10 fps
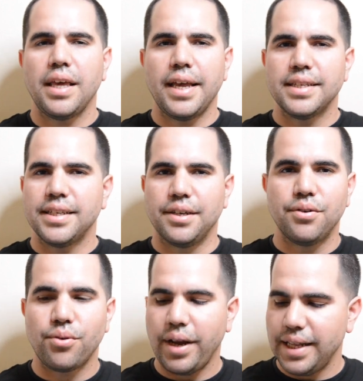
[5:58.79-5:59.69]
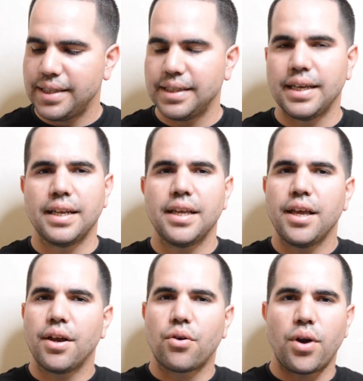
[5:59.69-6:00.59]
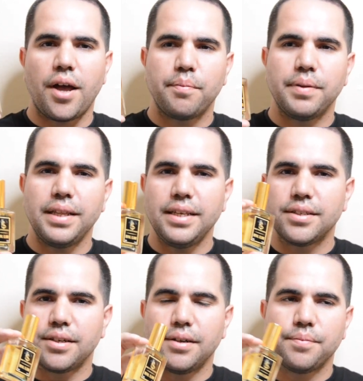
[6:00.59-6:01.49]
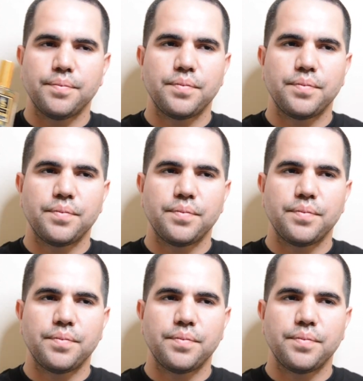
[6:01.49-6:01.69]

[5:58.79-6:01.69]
It's a great scent, crowd pleaser.